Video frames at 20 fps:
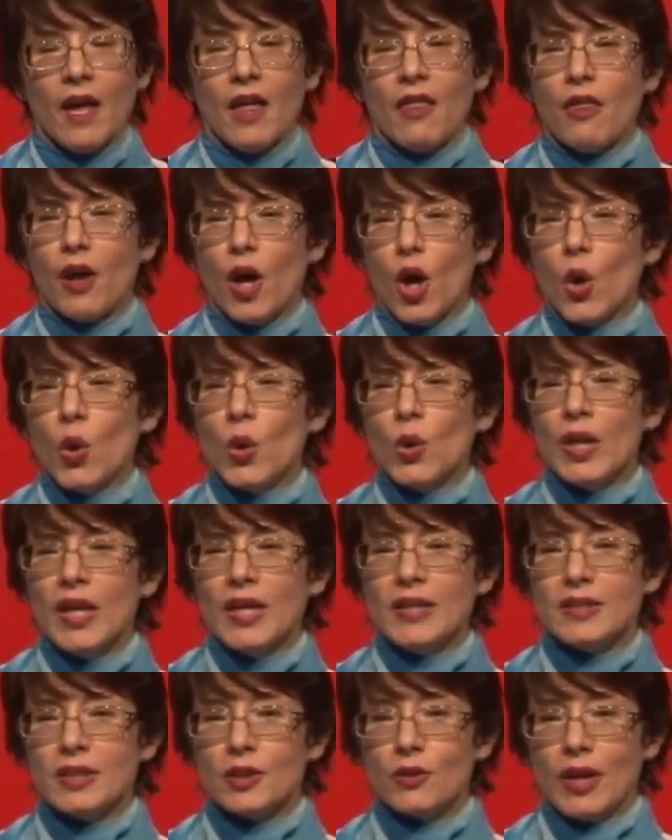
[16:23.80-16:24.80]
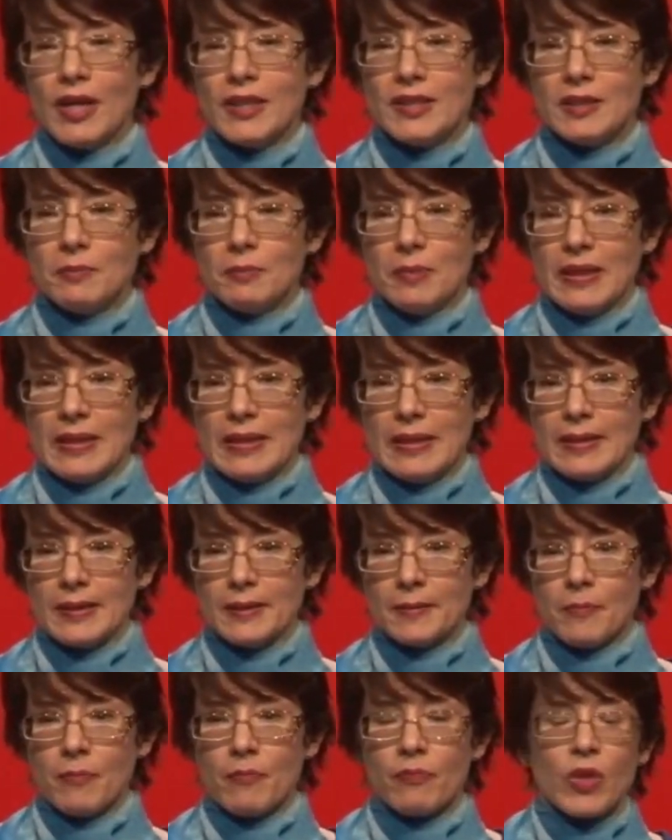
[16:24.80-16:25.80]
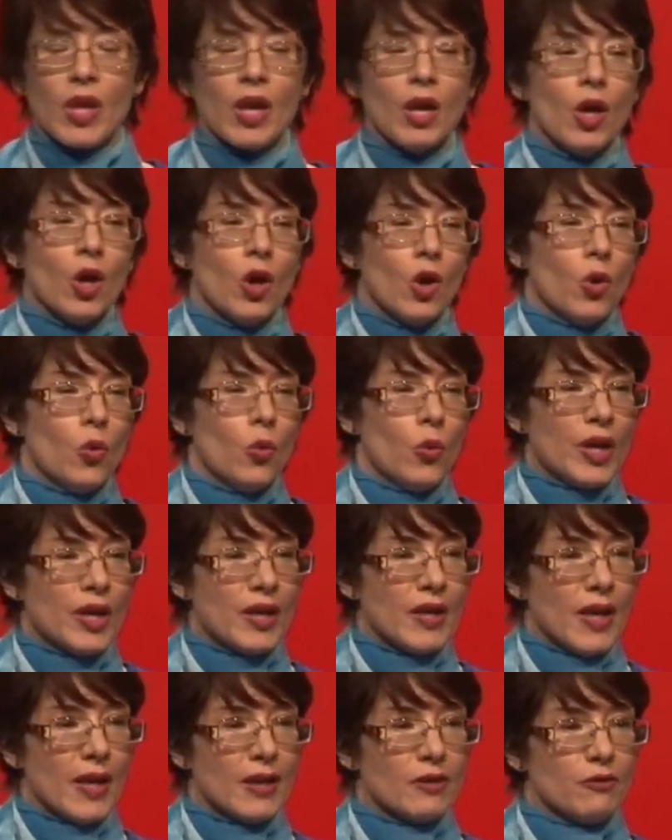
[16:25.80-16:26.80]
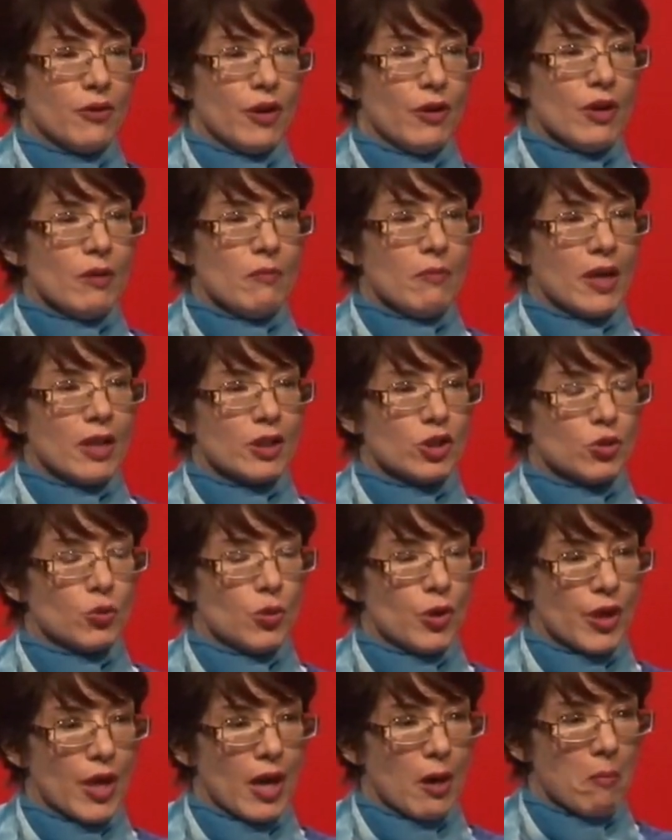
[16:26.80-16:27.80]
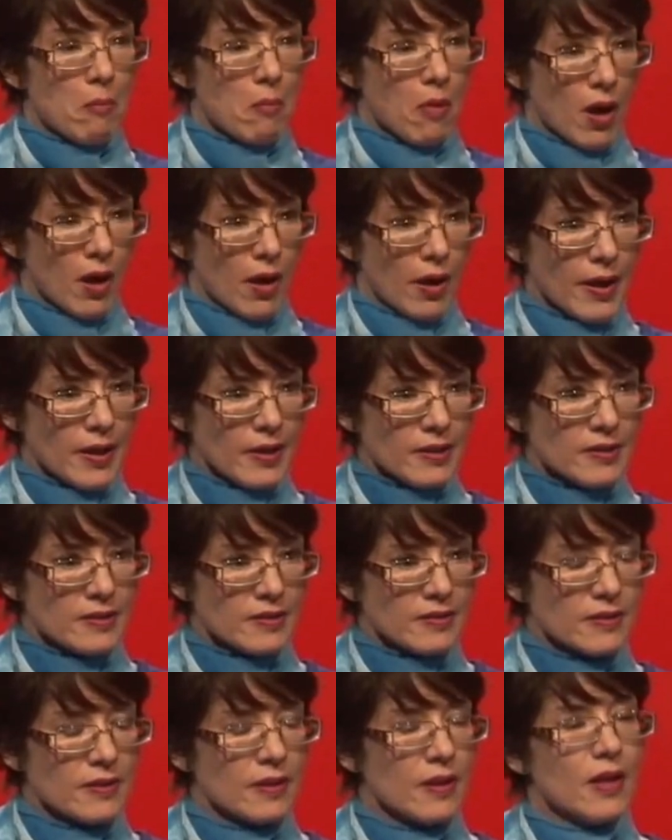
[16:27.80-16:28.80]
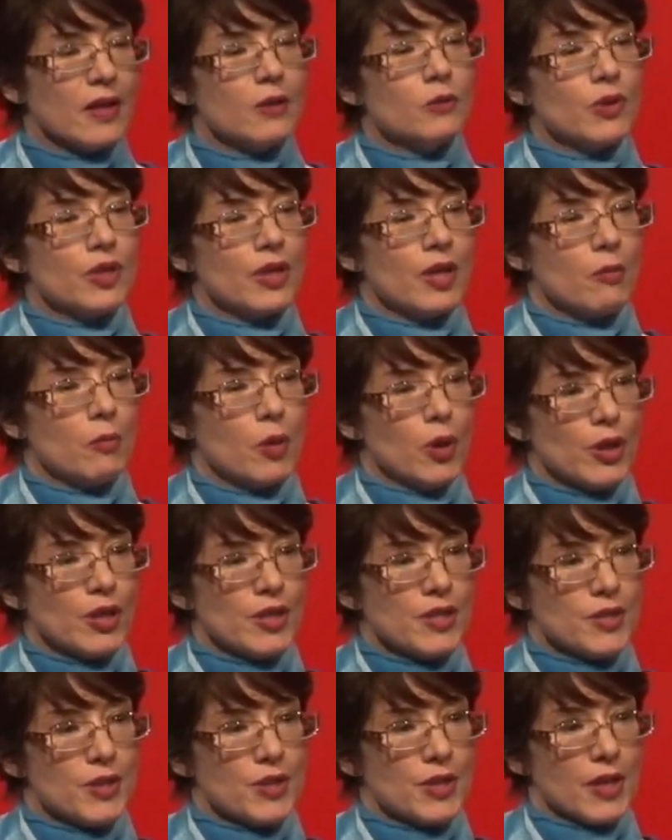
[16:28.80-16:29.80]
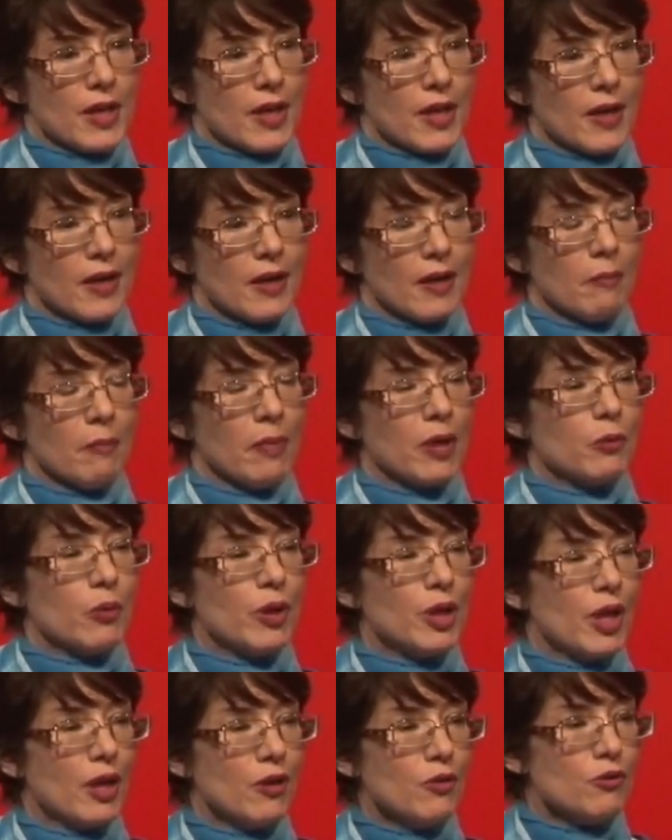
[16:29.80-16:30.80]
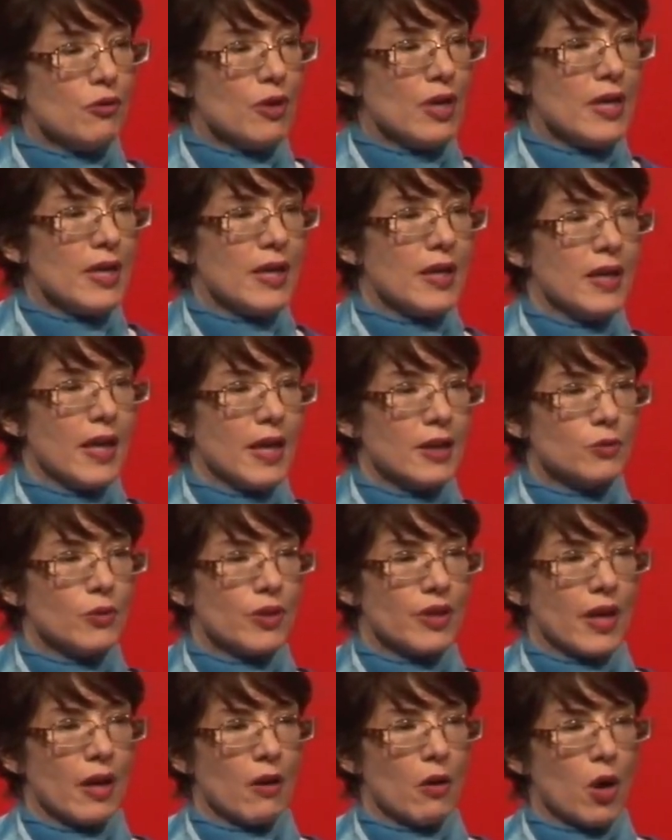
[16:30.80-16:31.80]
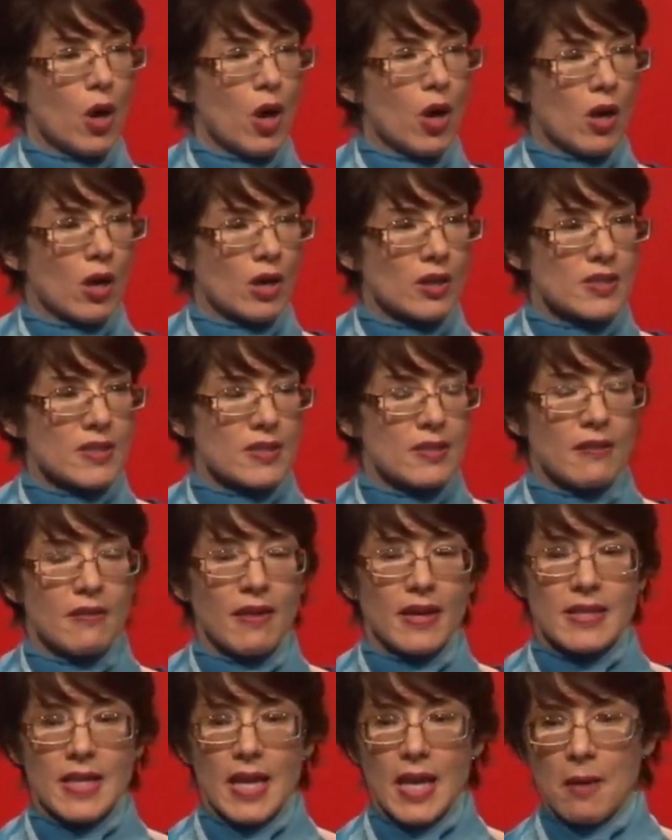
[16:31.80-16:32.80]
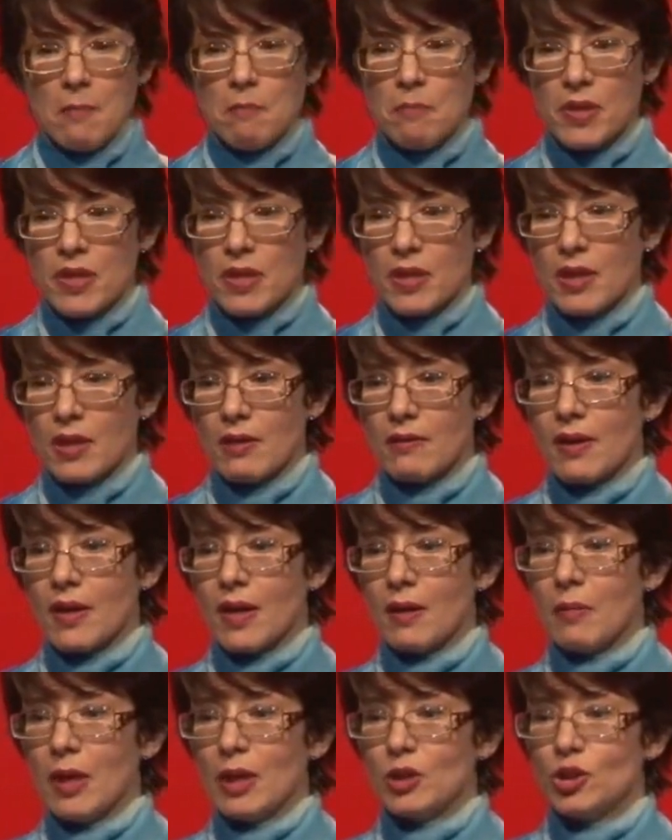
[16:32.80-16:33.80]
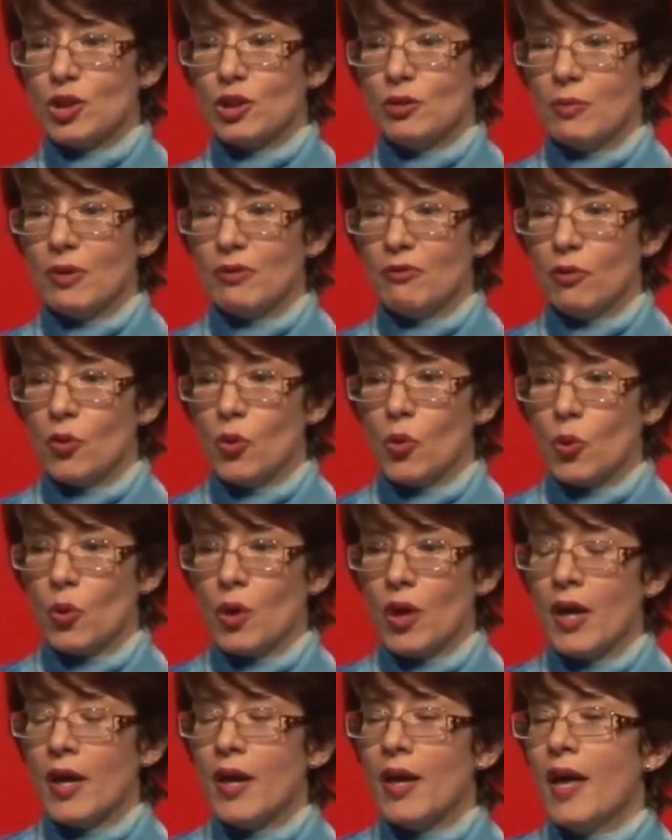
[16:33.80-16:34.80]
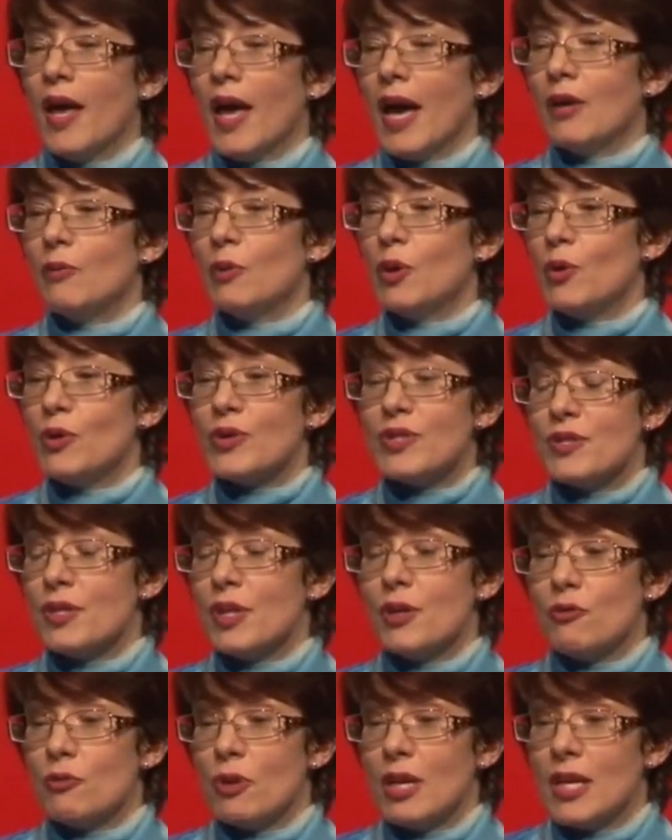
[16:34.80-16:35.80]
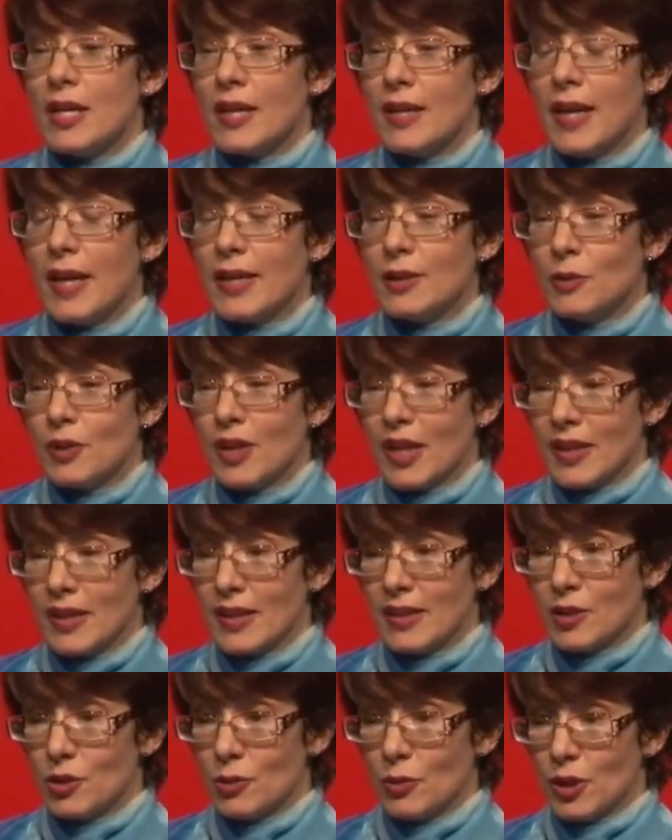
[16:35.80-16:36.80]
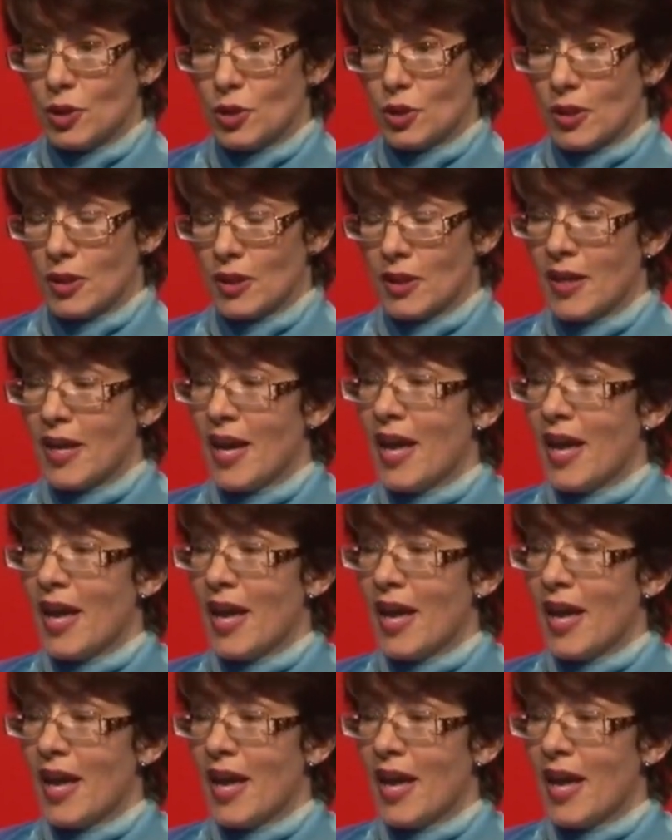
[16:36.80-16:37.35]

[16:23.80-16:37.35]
The whole integrated being. We connect very much with our minds and with our bodies today, but we don't really connect with our hearts, that empathy that I mentioned before. And we also don't really connect with that intuition.